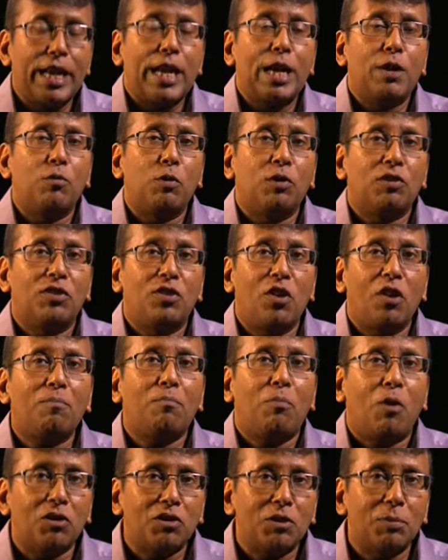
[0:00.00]
It was
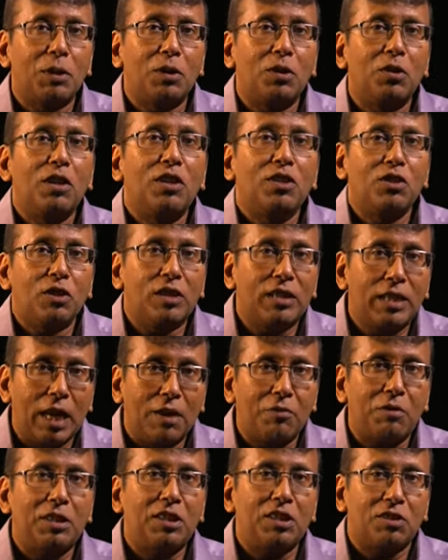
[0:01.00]
not possible to
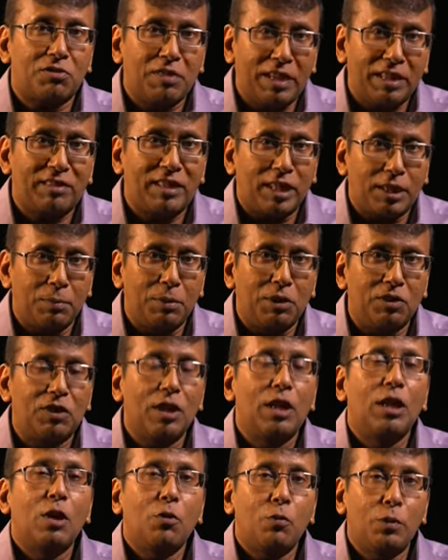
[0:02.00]
govern the Straits settlements
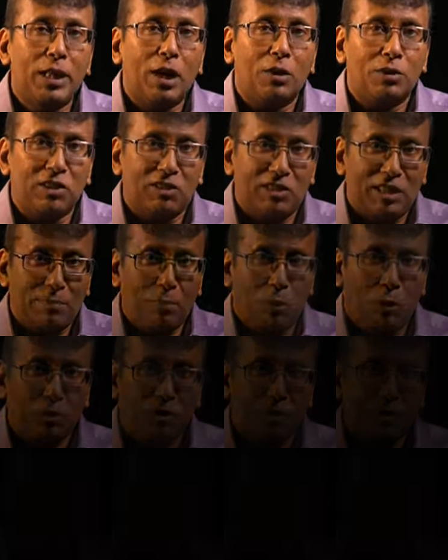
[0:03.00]
without the sepoys.